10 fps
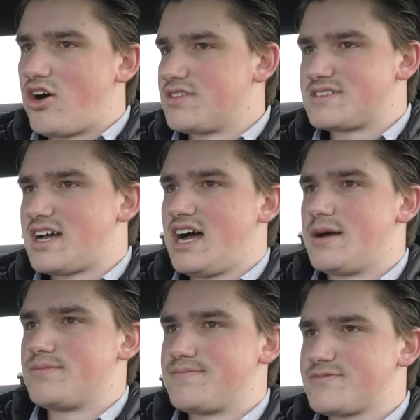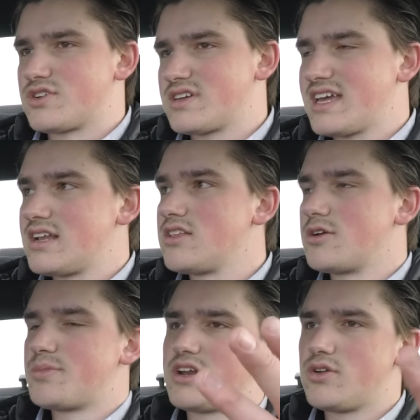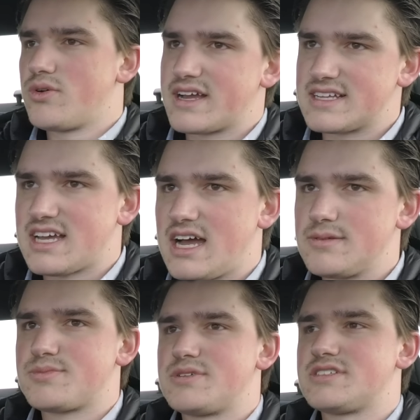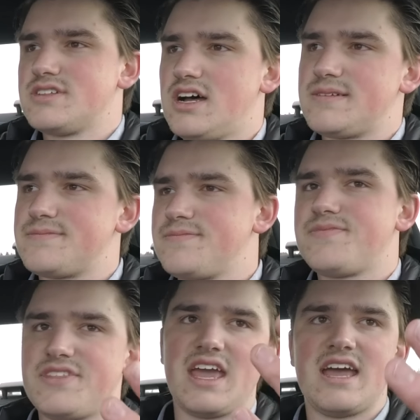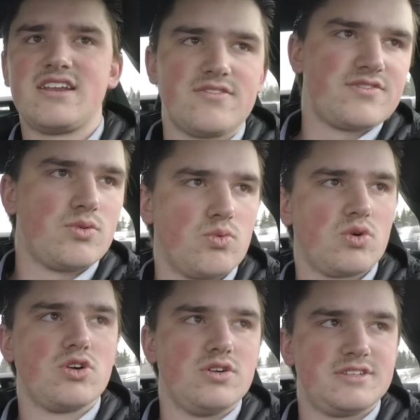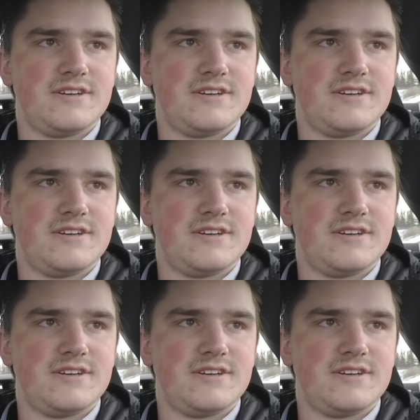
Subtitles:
the time. So it can get a little bit annoying at times, but it's not the end of the world.